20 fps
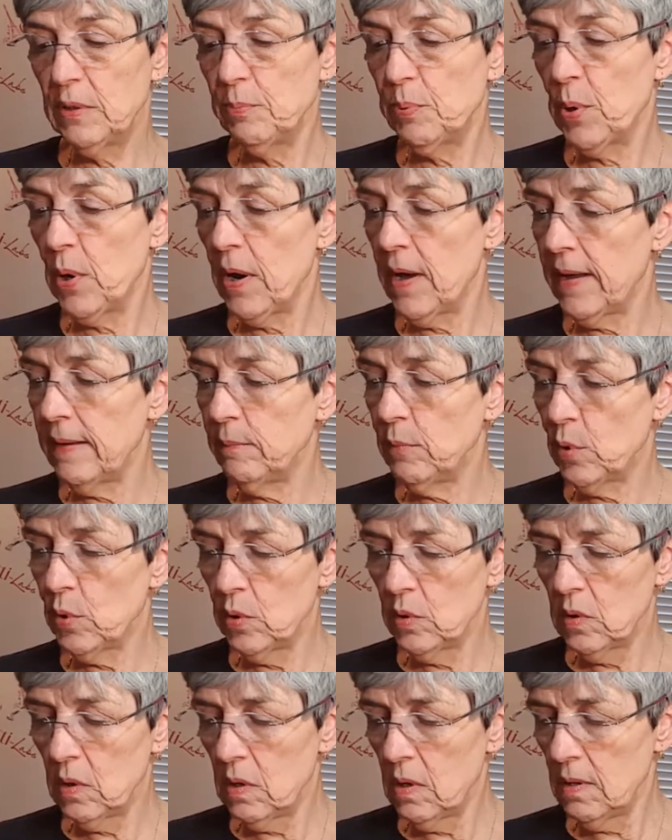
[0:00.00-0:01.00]
the
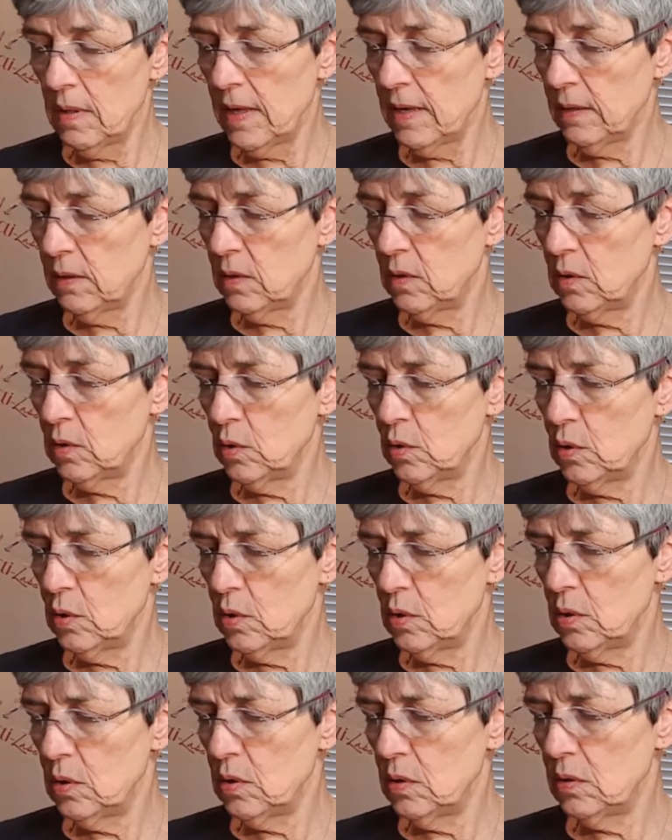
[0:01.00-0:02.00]
primer and all that
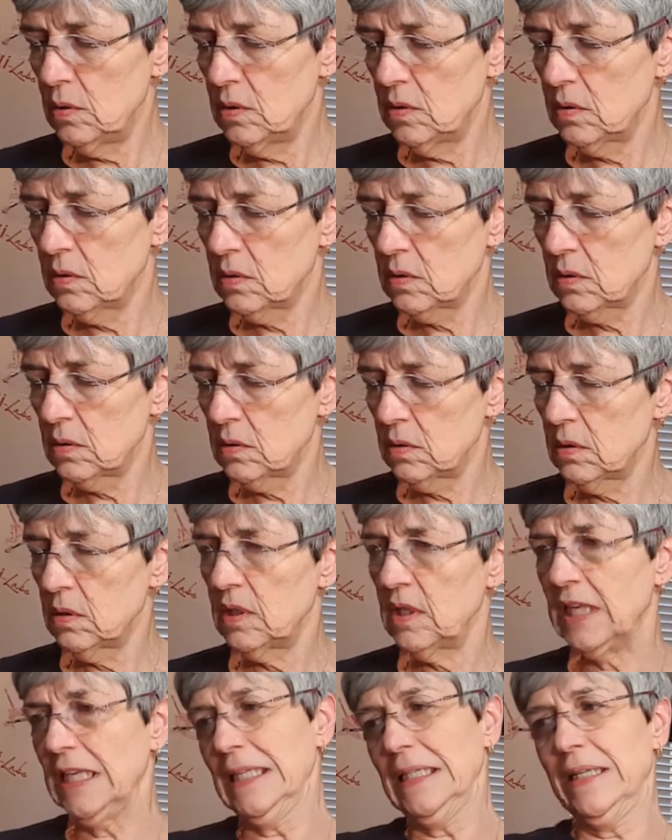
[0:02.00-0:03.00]
good
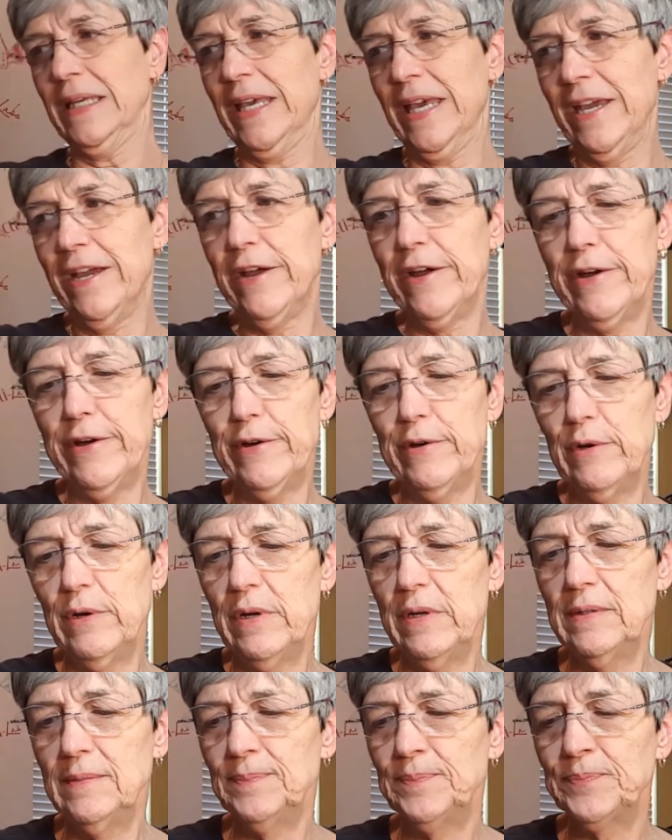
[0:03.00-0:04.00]
skincare
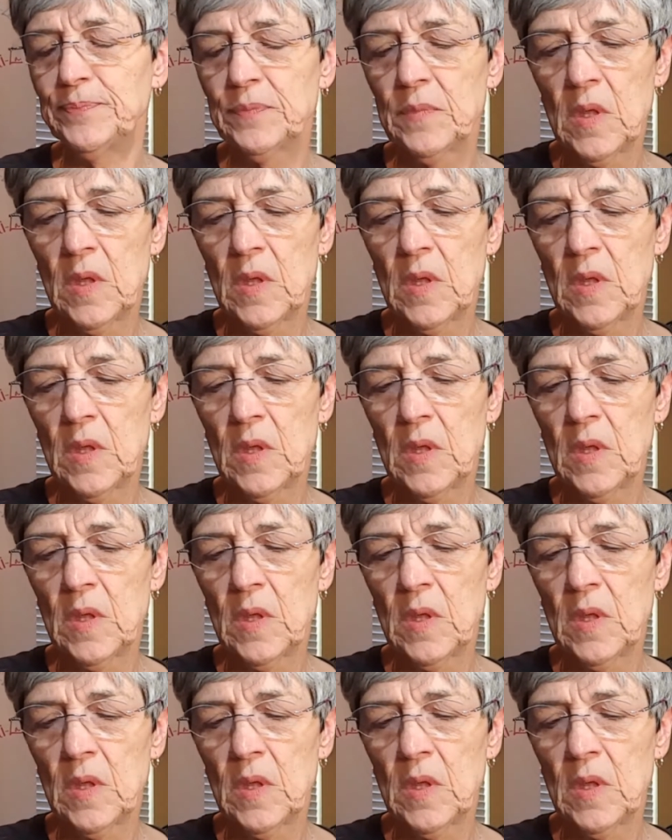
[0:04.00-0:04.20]
on.